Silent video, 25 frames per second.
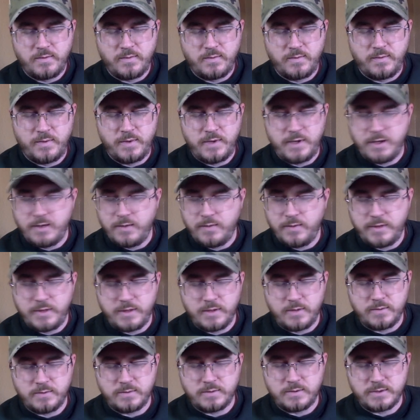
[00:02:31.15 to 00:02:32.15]
We know we
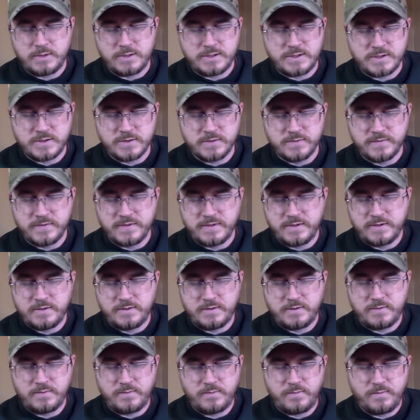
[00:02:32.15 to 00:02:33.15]
don't deserve it,
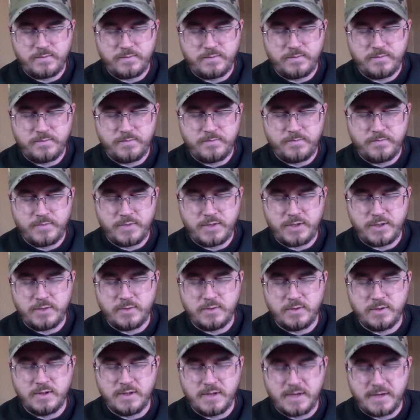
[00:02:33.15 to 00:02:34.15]
but
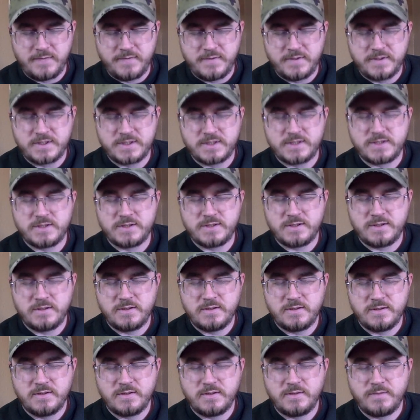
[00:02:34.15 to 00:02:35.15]
you love us.
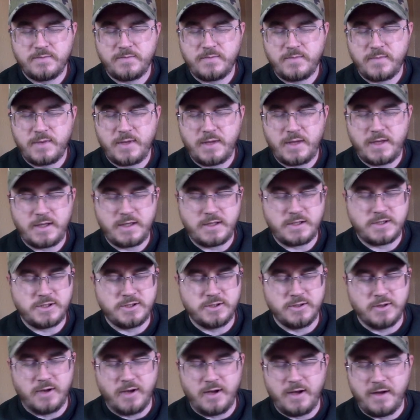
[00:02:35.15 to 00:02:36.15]
It's
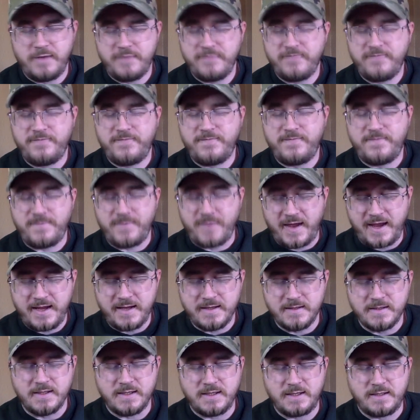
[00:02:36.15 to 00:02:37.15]
your
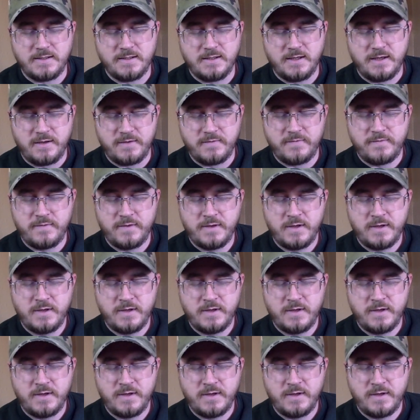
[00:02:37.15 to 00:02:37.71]
unfailing love.